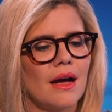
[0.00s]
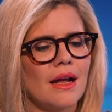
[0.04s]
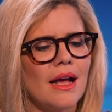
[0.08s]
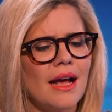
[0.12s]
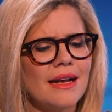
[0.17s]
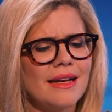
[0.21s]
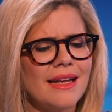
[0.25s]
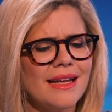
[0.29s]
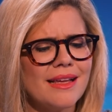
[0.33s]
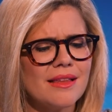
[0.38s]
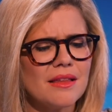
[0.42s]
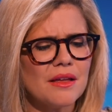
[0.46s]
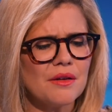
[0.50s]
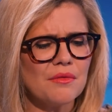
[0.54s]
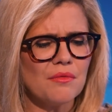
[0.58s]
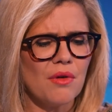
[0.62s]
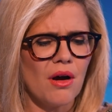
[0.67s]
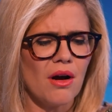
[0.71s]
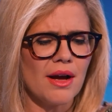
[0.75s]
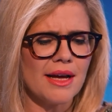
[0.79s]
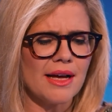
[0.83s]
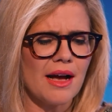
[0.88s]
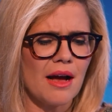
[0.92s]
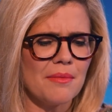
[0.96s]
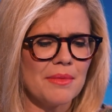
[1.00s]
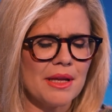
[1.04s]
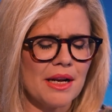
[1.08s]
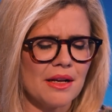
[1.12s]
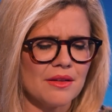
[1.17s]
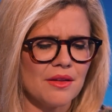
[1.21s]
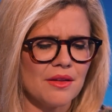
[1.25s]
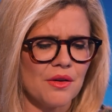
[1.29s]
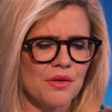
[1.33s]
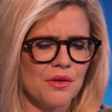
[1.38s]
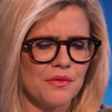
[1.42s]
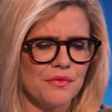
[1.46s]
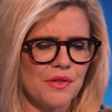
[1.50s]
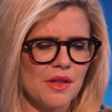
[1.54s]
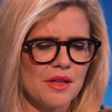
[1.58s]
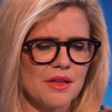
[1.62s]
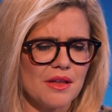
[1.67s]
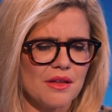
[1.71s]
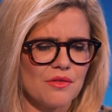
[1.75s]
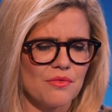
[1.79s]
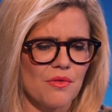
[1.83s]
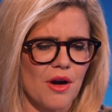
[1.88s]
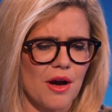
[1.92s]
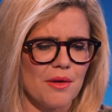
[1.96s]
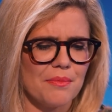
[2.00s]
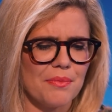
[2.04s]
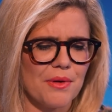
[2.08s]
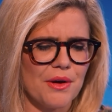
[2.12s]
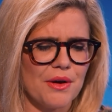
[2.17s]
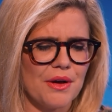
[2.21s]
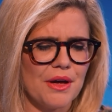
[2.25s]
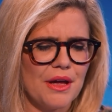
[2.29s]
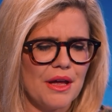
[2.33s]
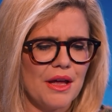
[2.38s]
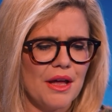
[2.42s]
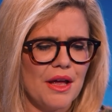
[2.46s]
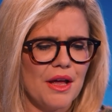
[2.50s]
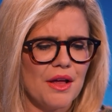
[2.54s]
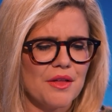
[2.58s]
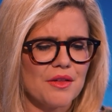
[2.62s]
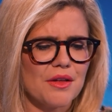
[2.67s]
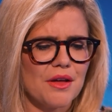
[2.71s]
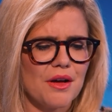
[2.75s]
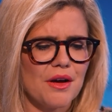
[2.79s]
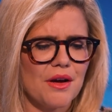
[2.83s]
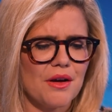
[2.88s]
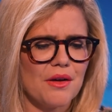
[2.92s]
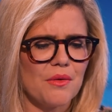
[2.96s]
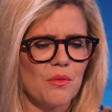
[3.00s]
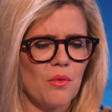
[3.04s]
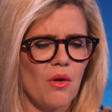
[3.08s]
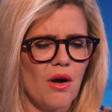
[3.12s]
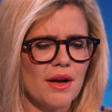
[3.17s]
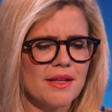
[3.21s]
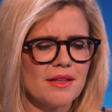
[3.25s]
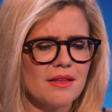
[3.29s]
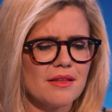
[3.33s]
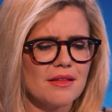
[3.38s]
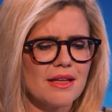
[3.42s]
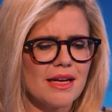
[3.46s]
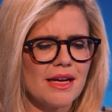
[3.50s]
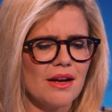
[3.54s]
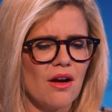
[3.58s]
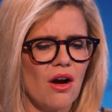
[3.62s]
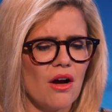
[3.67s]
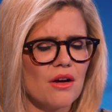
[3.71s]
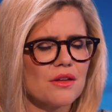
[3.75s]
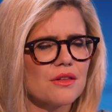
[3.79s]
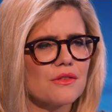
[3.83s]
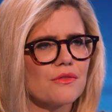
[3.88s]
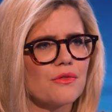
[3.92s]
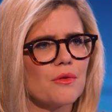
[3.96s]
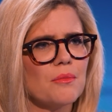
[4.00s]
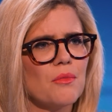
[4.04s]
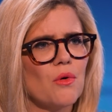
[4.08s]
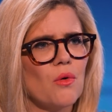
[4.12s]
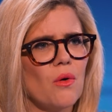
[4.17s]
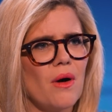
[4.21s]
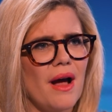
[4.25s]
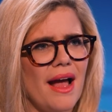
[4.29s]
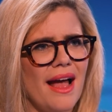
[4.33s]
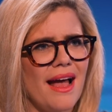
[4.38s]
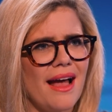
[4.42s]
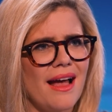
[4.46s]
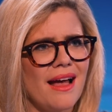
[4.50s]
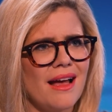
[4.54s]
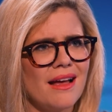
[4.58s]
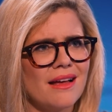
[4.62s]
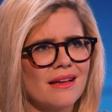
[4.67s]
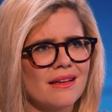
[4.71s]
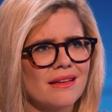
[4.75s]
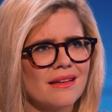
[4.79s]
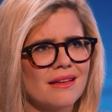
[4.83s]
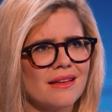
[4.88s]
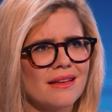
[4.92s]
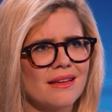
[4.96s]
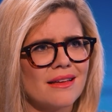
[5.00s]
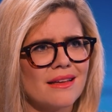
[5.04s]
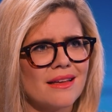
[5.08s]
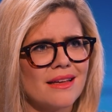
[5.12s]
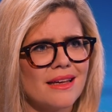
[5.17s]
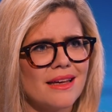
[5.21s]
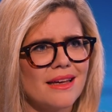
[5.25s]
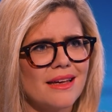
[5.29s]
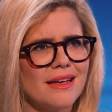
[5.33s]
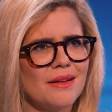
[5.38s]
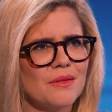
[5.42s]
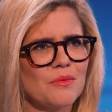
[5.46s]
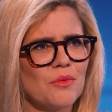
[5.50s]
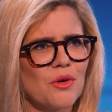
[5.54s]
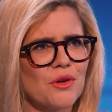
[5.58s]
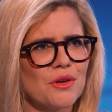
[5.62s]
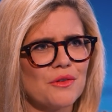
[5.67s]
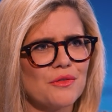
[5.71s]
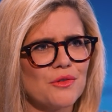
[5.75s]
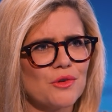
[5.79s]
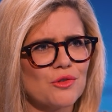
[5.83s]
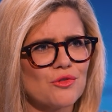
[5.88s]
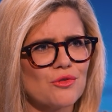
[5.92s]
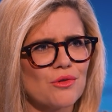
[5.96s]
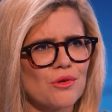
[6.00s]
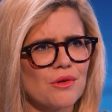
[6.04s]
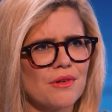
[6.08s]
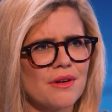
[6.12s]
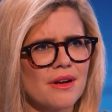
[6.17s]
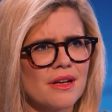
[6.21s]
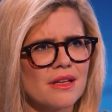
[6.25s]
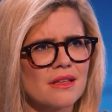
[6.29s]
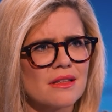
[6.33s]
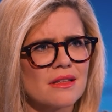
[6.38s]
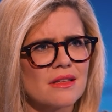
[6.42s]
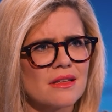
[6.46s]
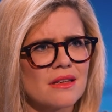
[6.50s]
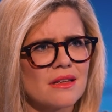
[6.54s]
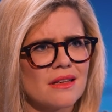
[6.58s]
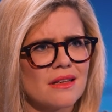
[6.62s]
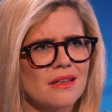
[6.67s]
And is it right? I mean, I don't know if this is right, but Weinstein asked for more hair in one of your drawings?